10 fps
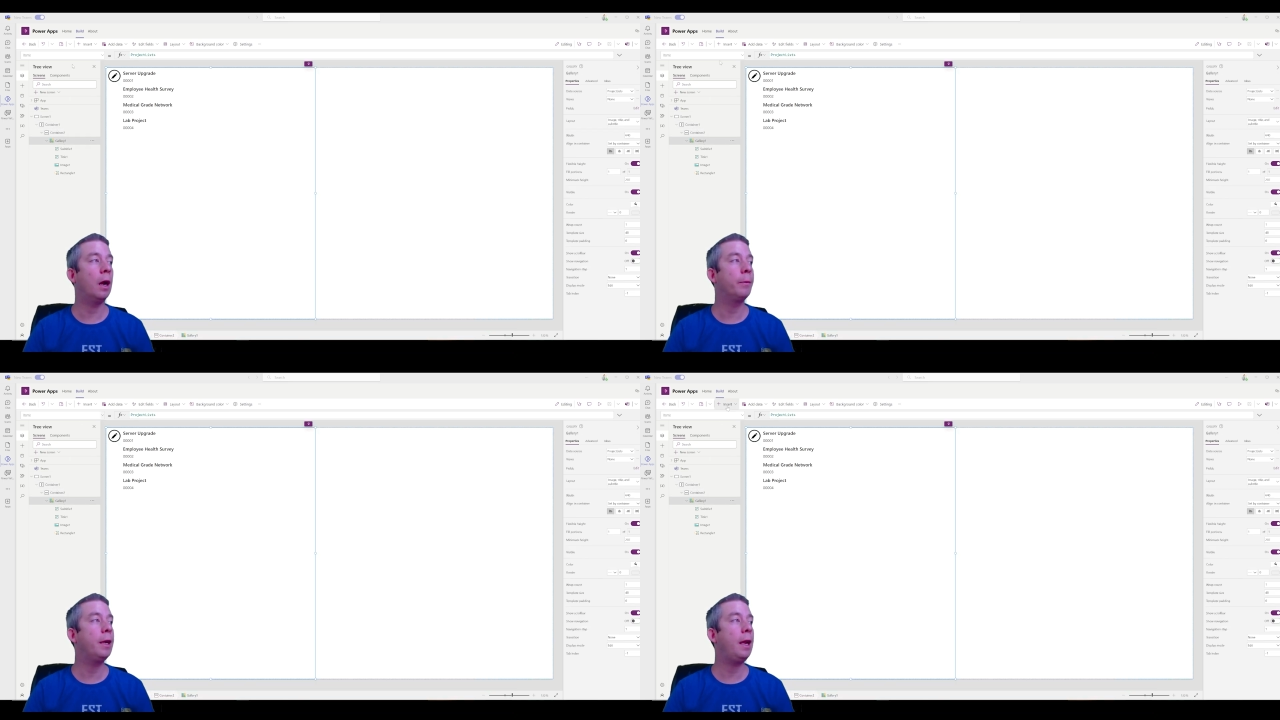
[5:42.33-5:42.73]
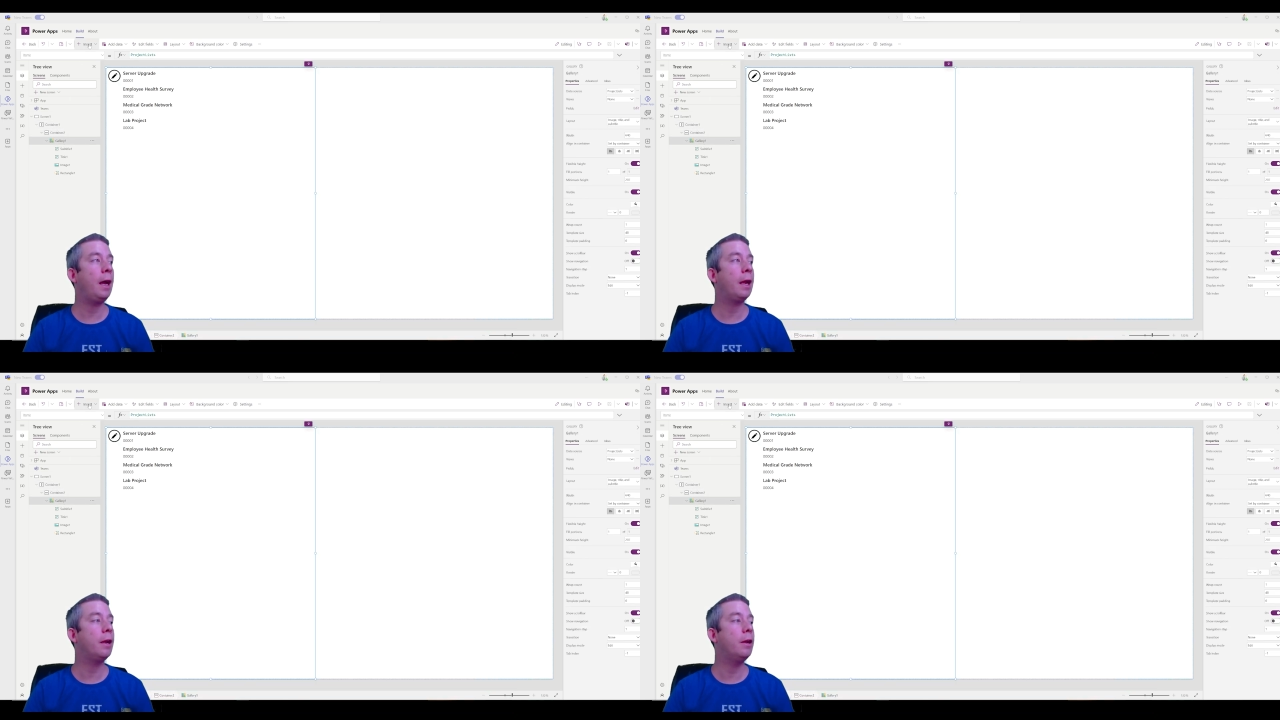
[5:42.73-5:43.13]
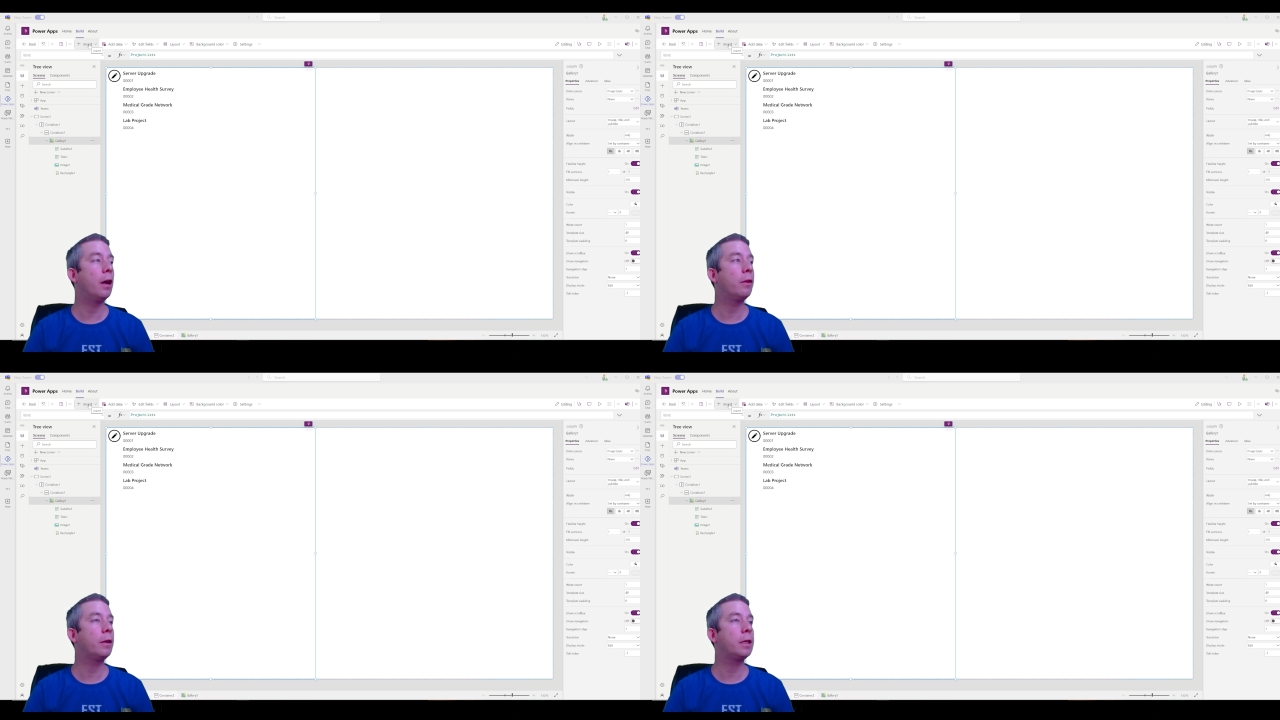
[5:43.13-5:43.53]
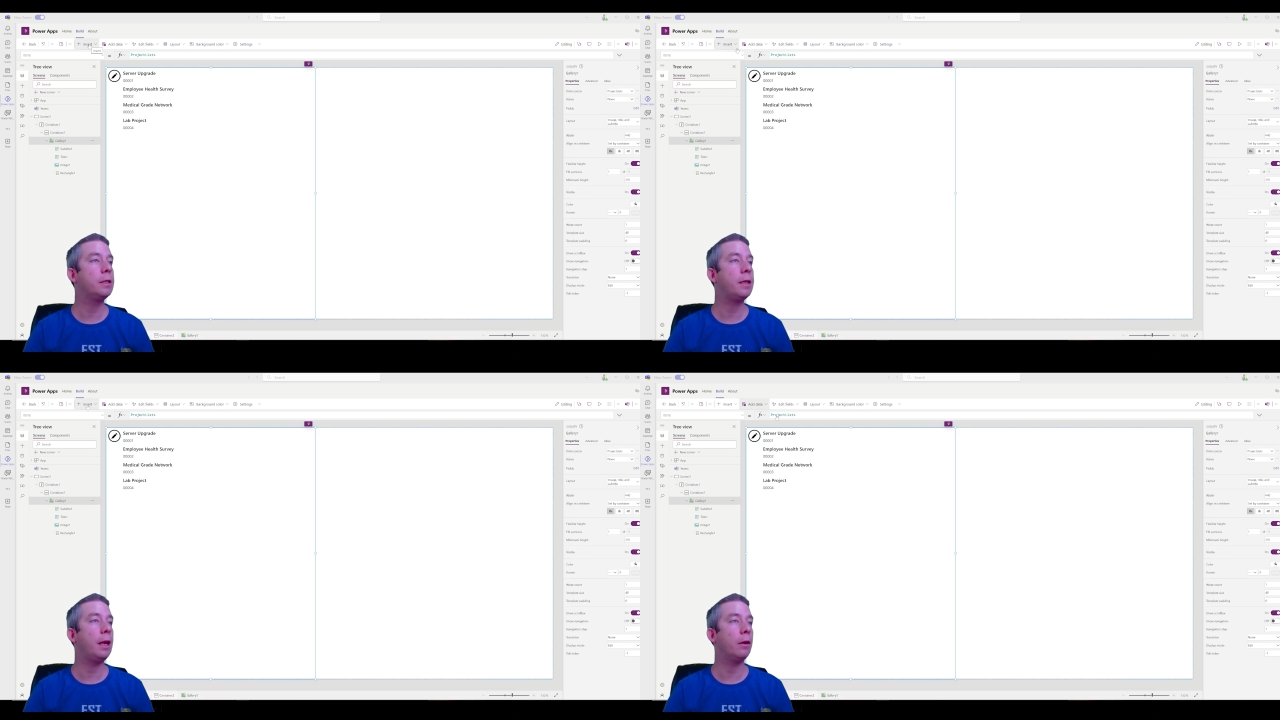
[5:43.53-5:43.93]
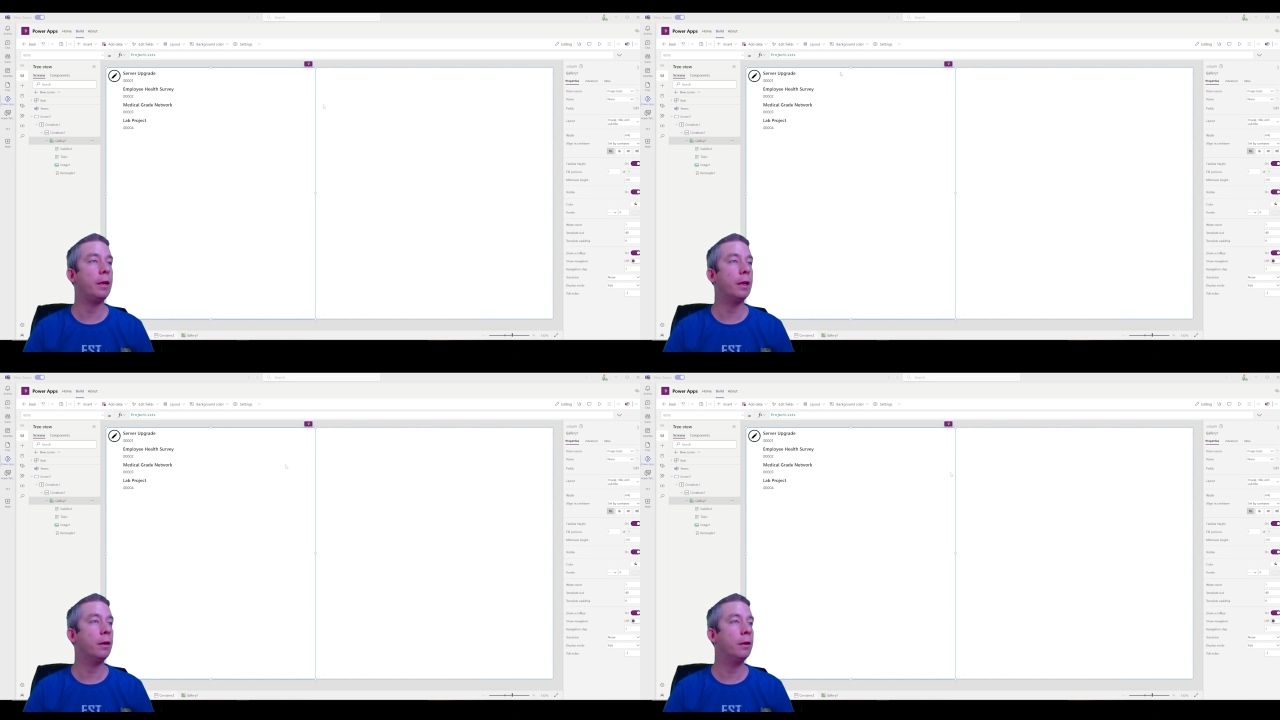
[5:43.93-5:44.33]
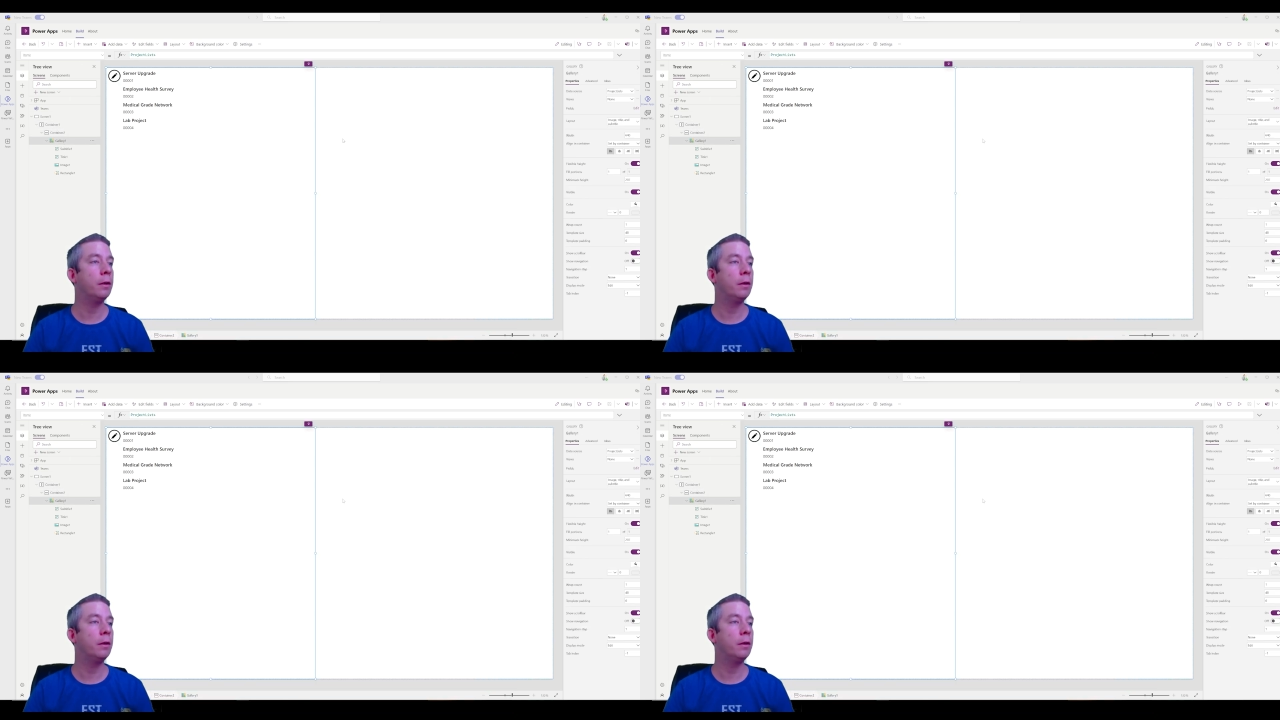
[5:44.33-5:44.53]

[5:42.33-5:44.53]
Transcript: I'm gonna add another container here.